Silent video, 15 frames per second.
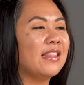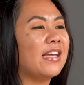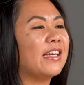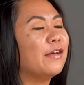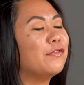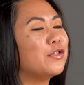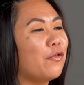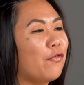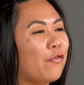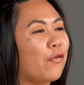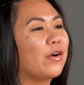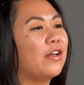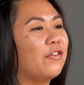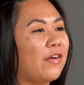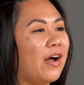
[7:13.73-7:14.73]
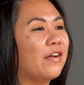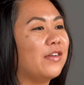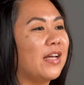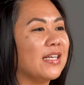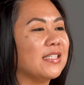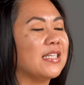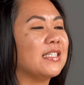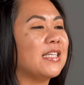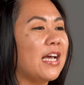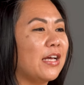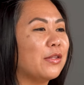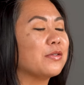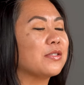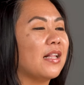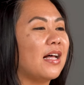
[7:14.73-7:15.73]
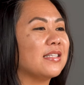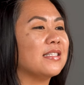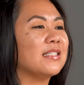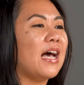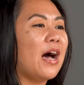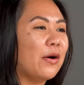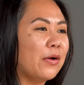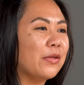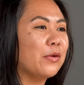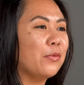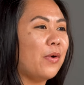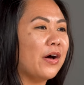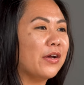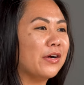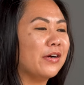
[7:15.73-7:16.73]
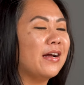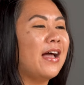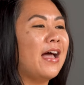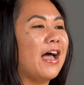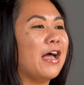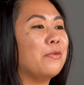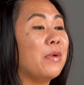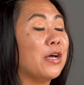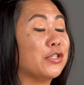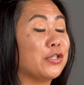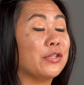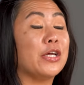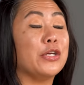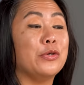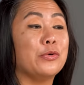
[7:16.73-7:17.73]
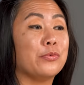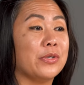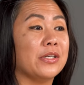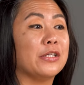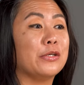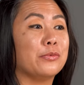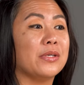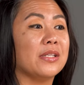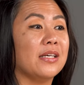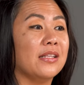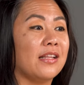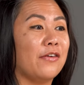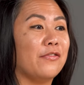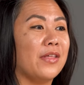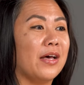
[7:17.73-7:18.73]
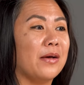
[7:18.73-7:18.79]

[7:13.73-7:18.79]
That gives you 45 days to take those glasses out on the water and make sure that you really, really love